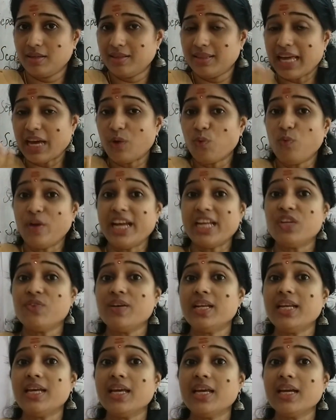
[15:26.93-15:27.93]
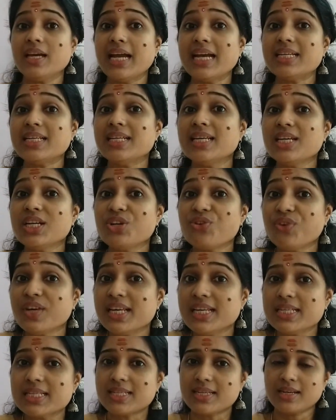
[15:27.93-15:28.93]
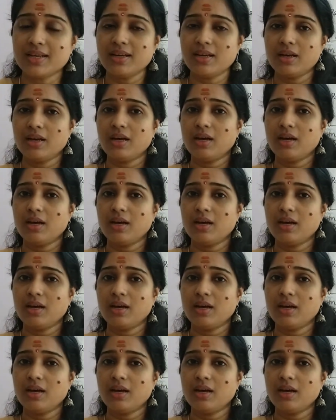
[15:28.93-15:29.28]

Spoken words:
Their weight will get increased.